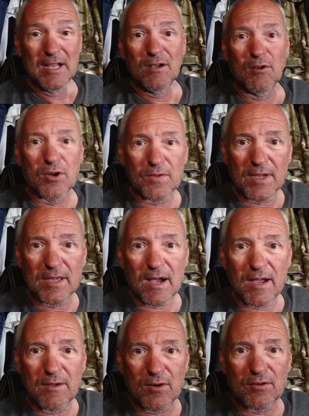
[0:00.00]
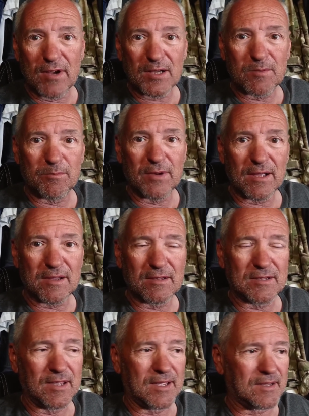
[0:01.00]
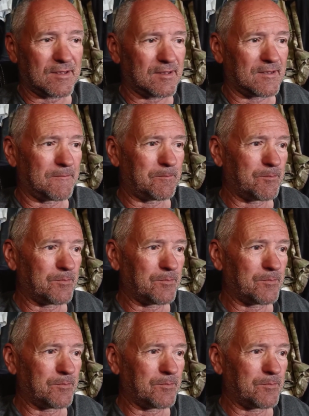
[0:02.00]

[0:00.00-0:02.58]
Look at the guy who crashed Black 6.